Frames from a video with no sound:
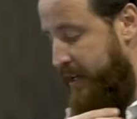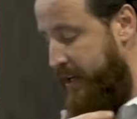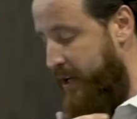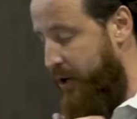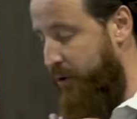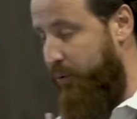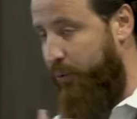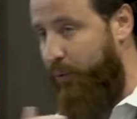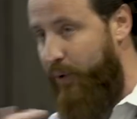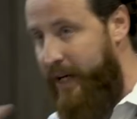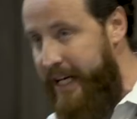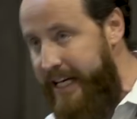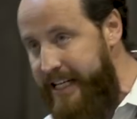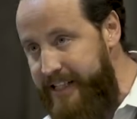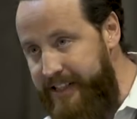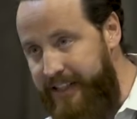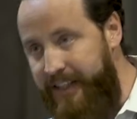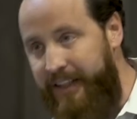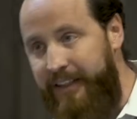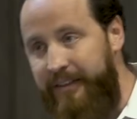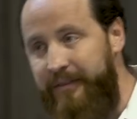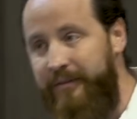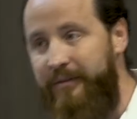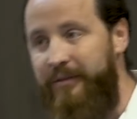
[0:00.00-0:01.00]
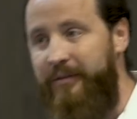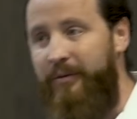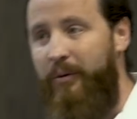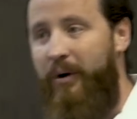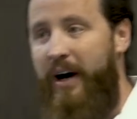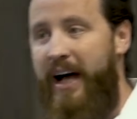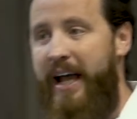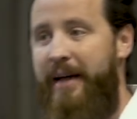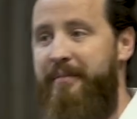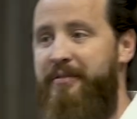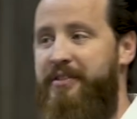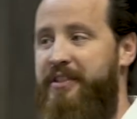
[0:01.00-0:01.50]
a reason
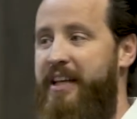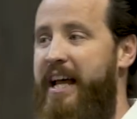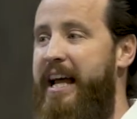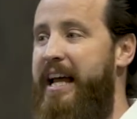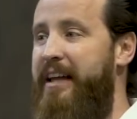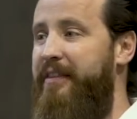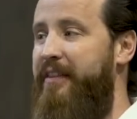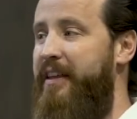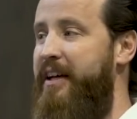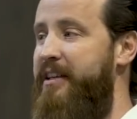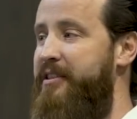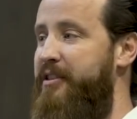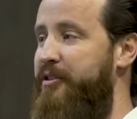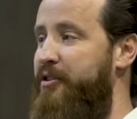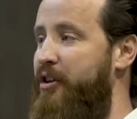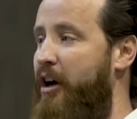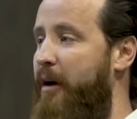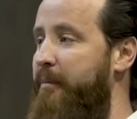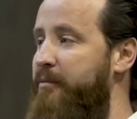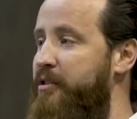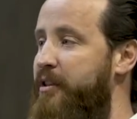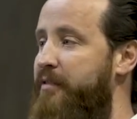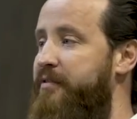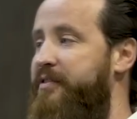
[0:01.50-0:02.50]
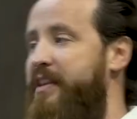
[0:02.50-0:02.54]
why I'm saying this in terms of